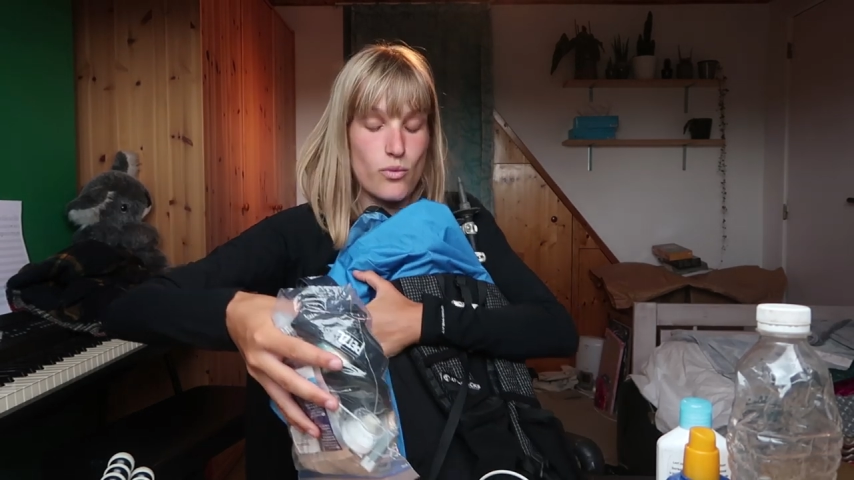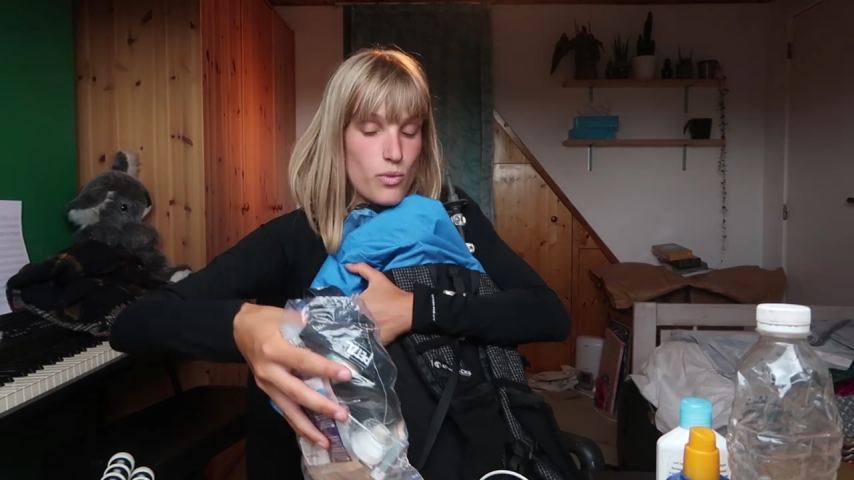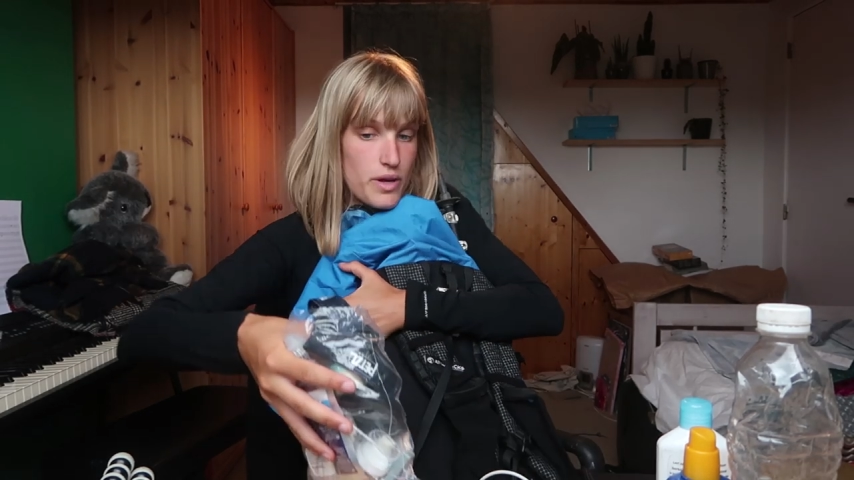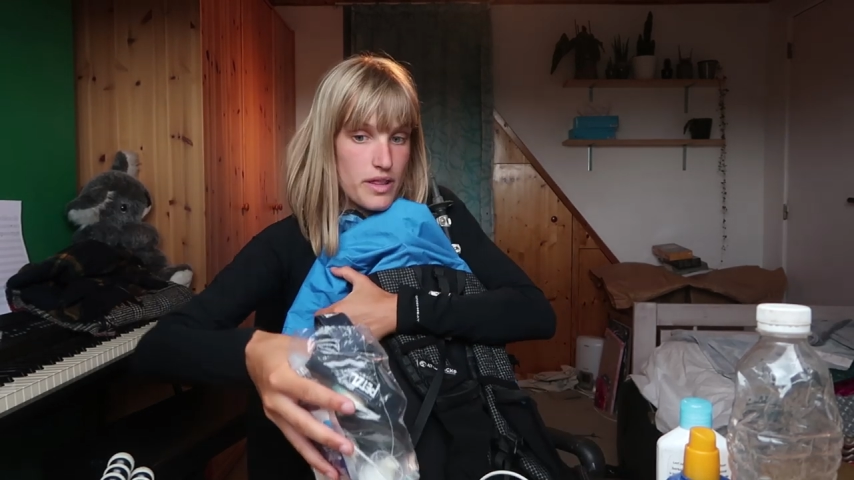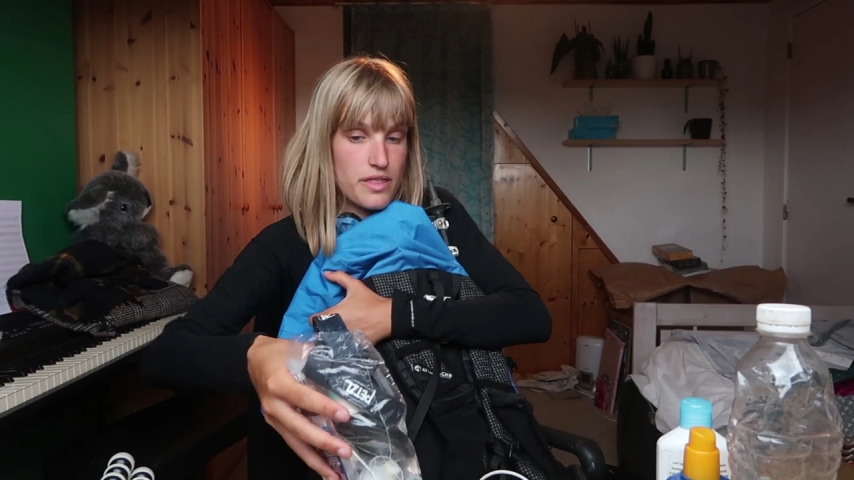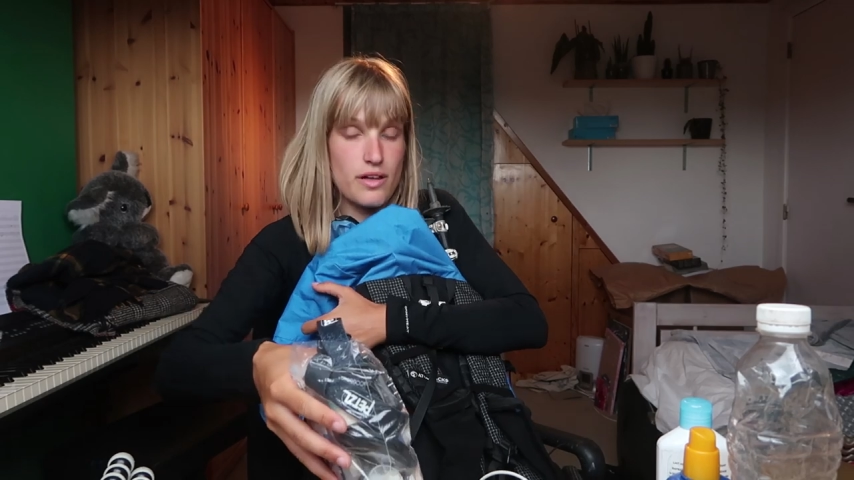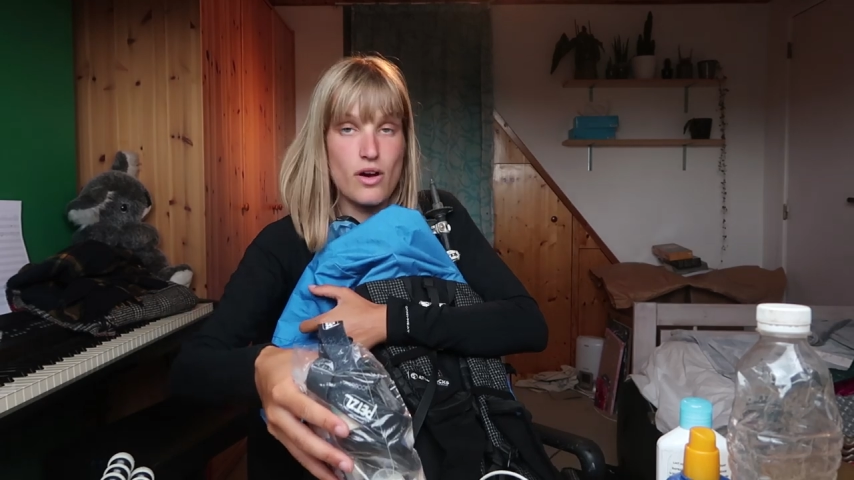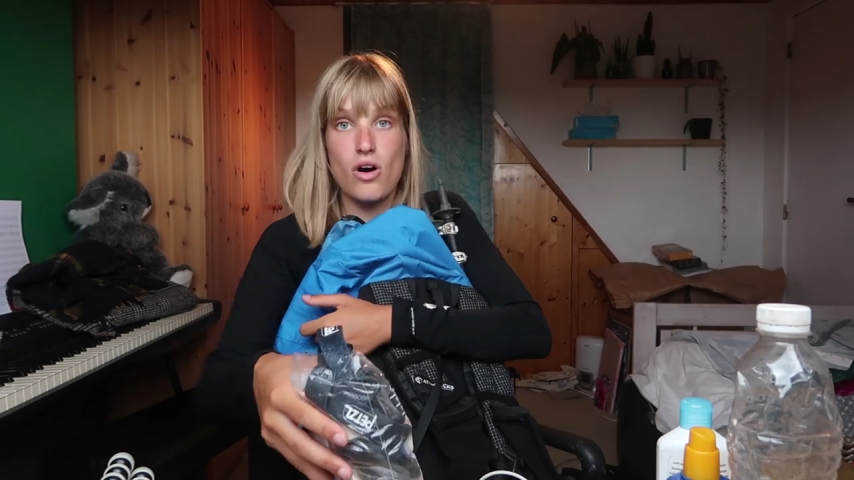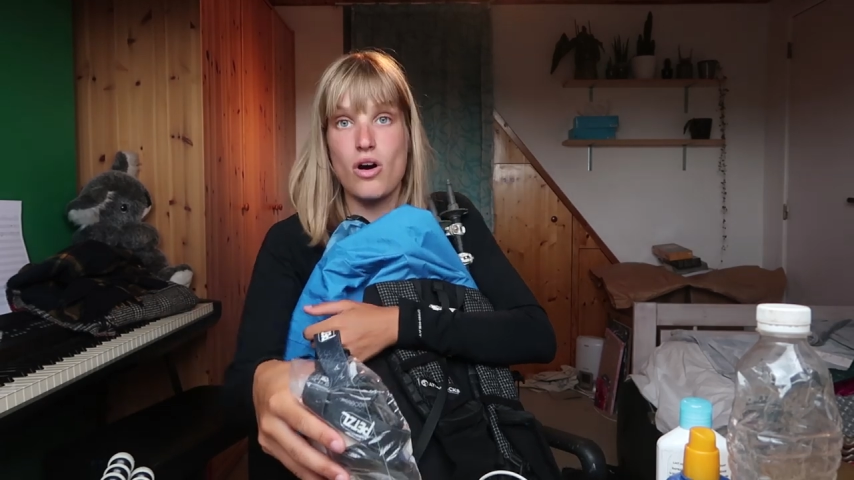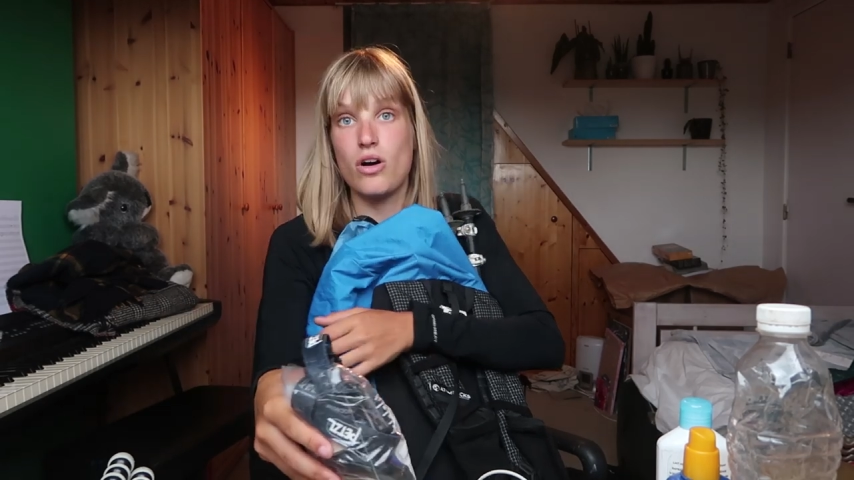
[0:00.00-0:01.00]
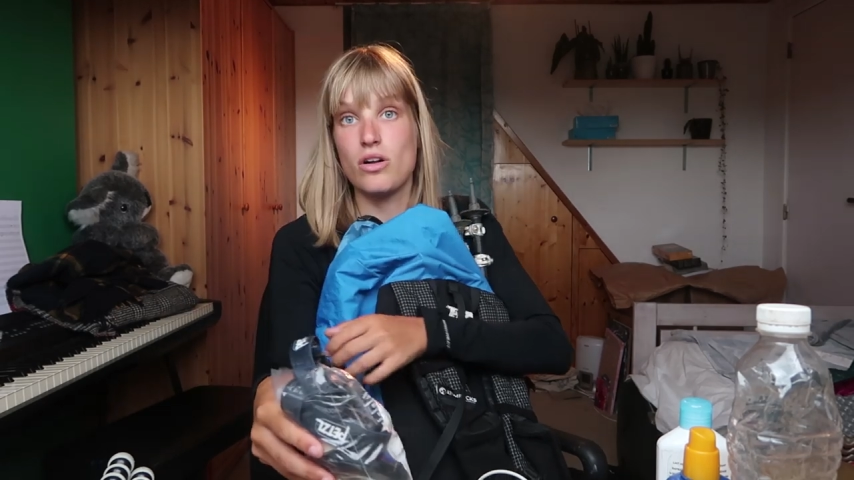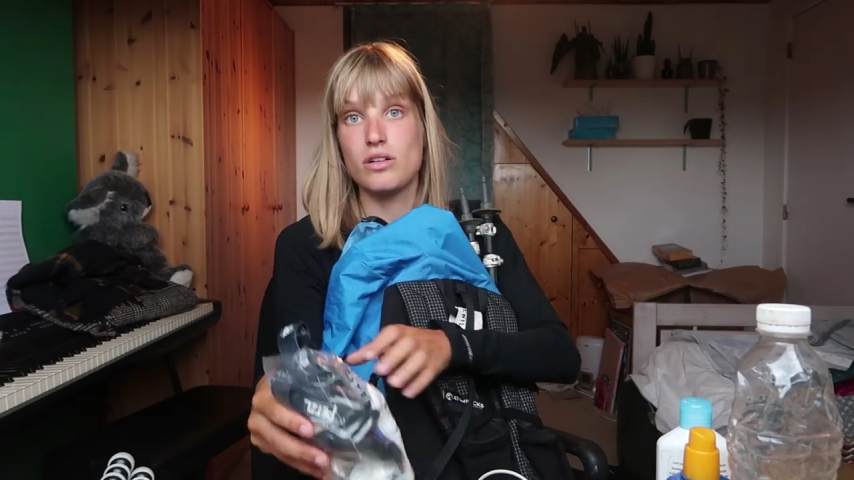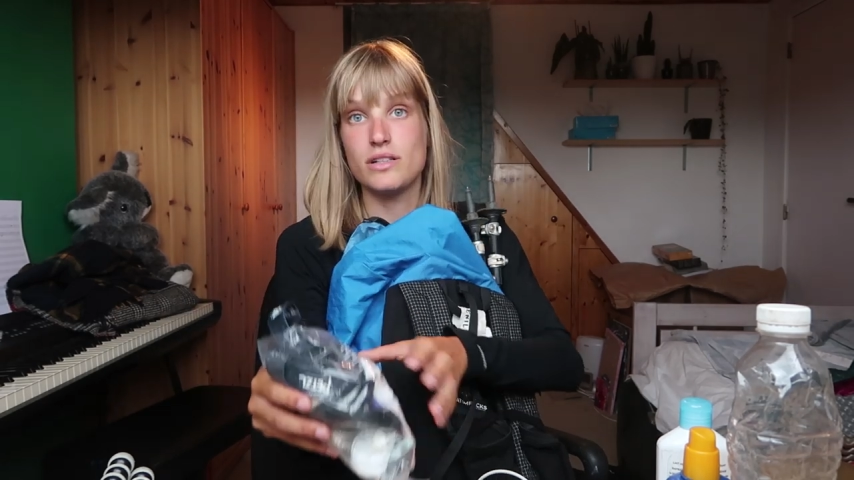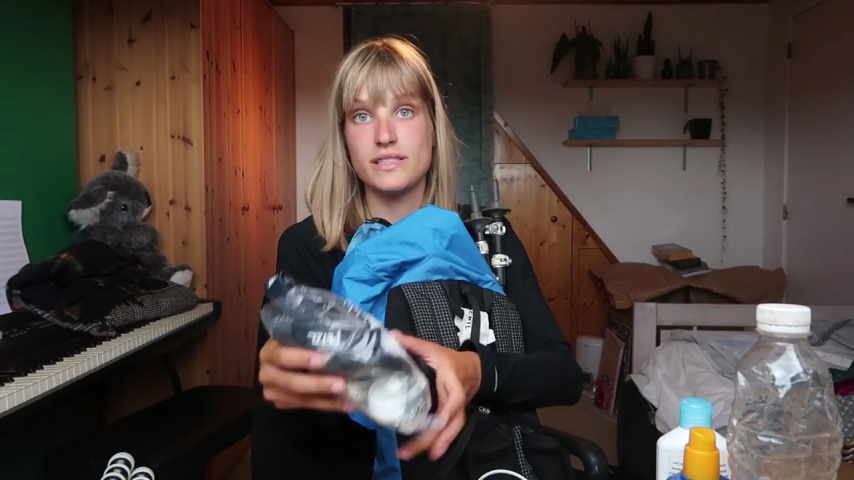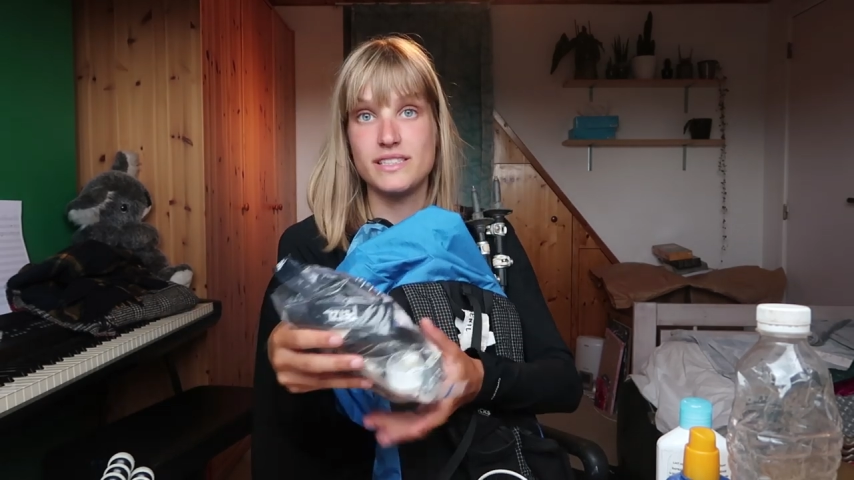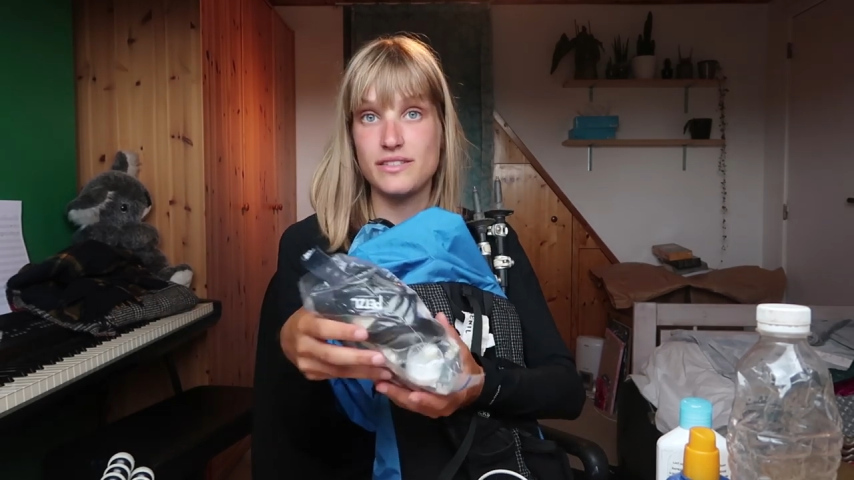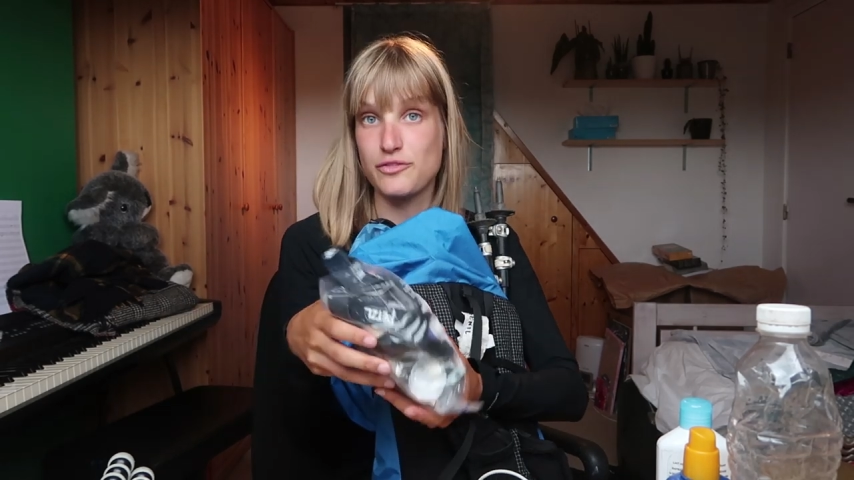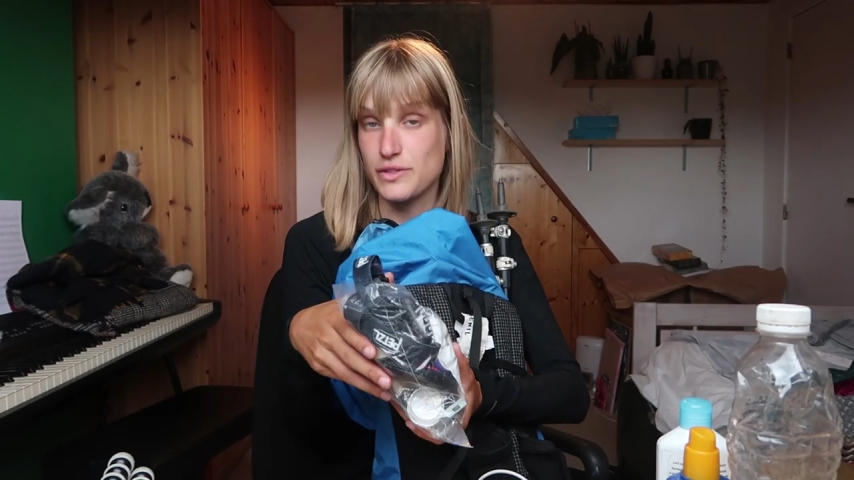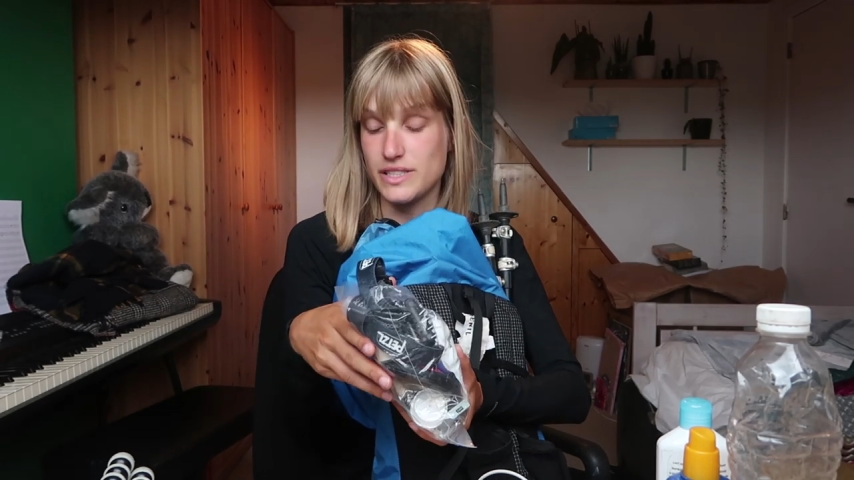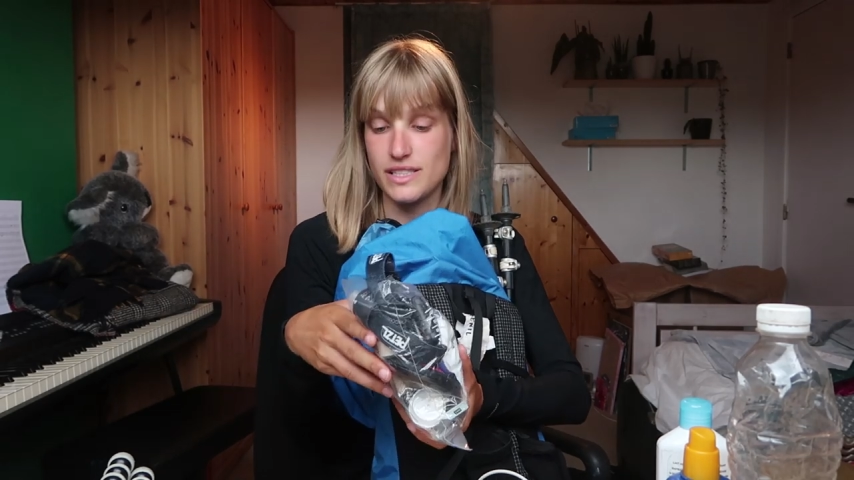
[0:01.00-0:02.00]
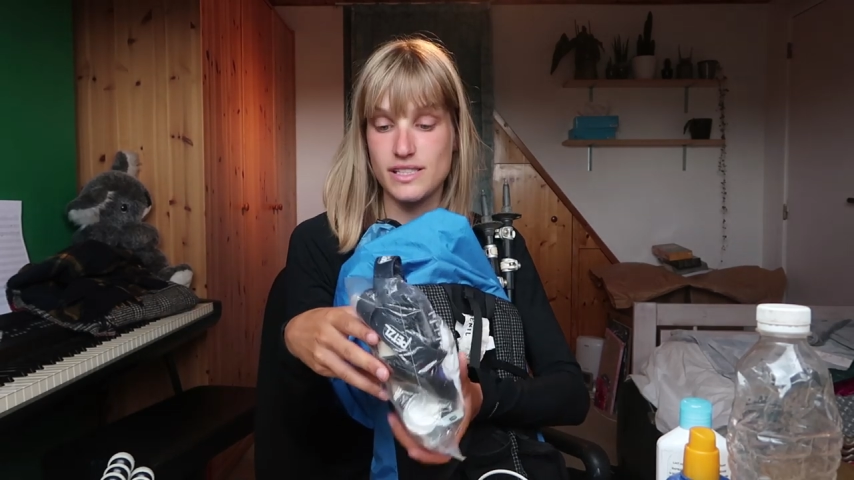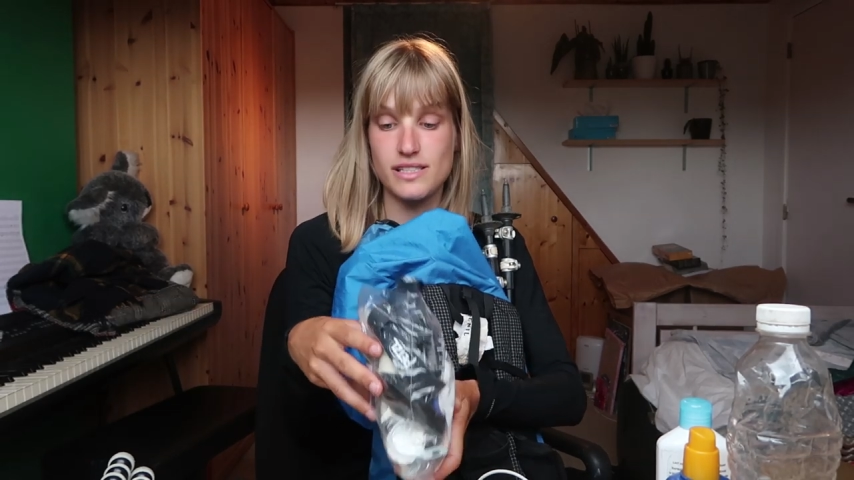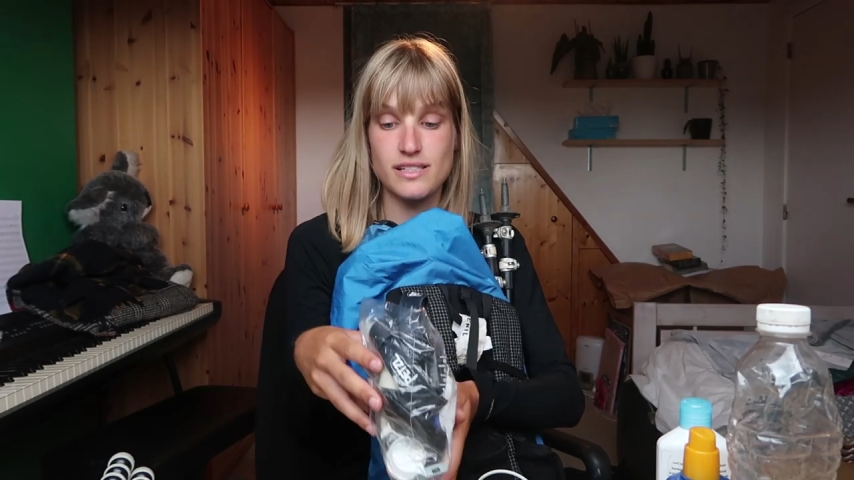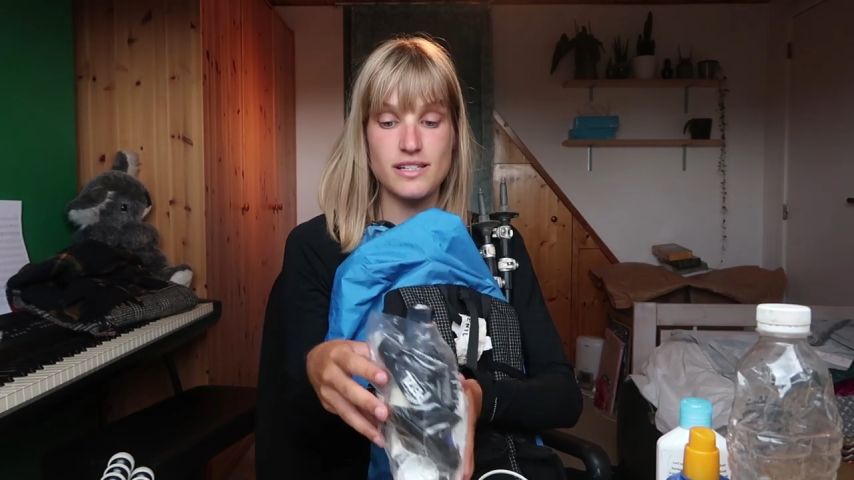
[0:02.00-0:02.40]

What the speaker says: with all different